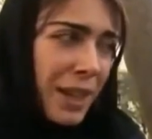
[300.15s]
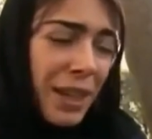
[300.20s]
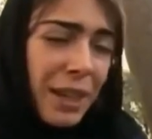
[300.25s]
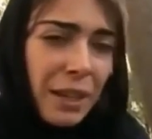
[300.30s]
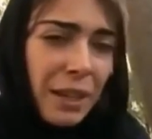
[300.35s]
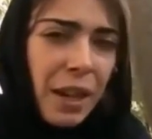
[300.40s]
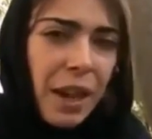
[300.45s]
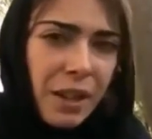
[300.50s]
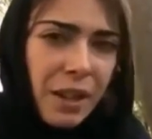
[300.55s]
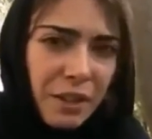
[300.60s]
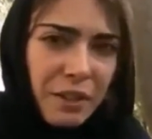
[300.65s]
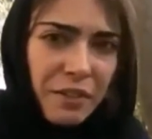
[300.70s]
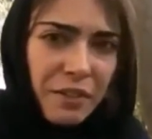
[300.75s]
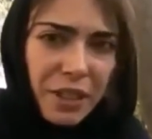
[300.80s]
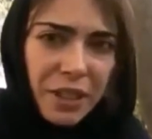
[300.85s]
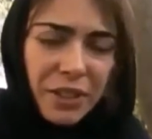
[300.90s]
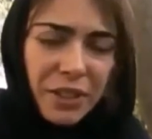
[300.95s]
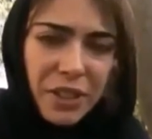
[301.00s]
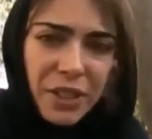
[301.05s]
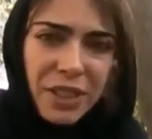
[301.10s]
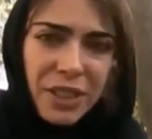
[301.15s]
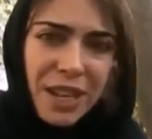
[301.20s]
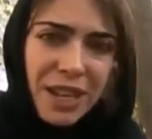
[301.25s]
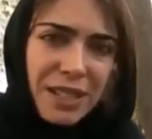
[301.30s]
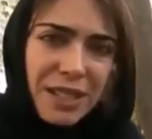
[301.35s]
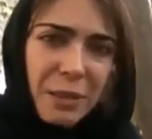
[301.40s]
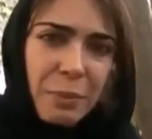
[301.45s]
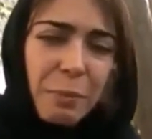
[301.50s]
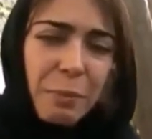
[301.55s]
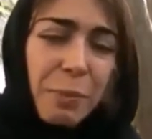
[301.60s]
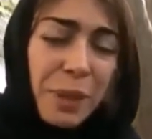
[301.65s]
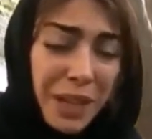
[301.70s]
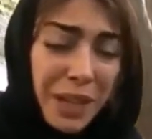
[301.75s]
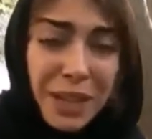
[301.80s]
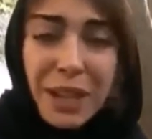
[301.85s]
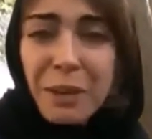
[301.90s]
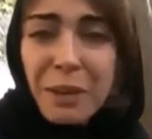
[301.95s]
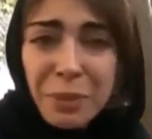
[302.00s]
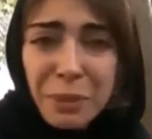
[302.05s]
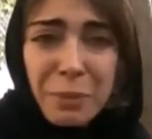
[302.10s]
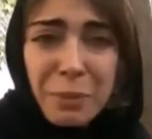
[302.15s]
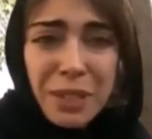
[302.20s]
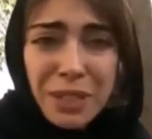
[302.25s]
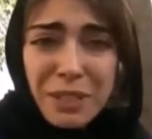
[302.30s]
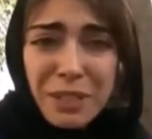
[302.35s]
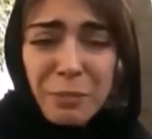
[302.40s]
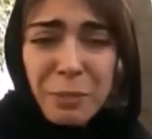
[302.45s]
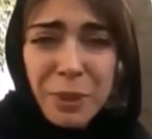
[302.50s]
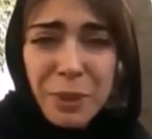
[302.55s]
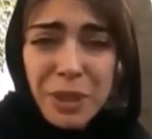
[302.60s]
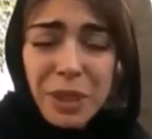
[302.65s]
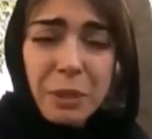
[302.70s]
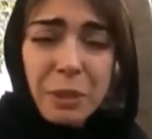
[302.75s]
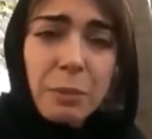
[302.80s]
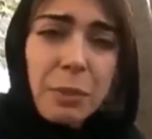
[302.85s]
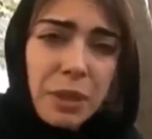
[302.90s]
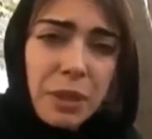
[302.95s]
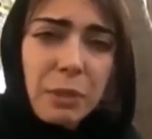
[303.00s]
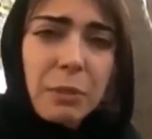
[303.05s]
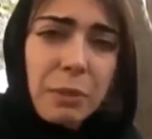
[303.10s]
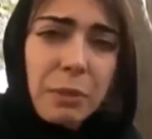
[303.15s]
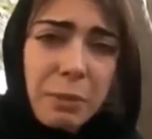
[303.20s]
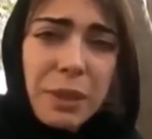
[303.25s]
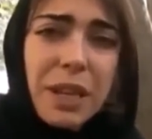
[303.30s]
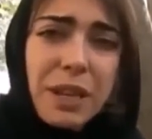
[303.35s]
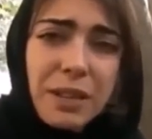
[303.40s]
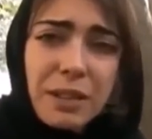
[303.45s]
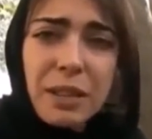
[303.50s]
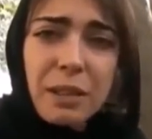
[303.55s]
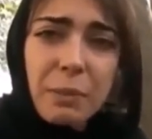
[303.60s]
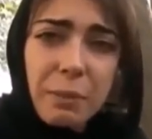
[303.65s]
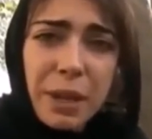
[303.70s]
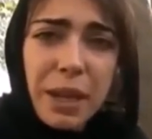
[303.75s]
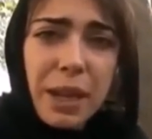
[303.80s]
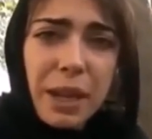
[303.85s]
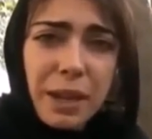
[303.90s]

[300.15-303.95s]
he and other villagers had to pick up the bits of body and put them in plastic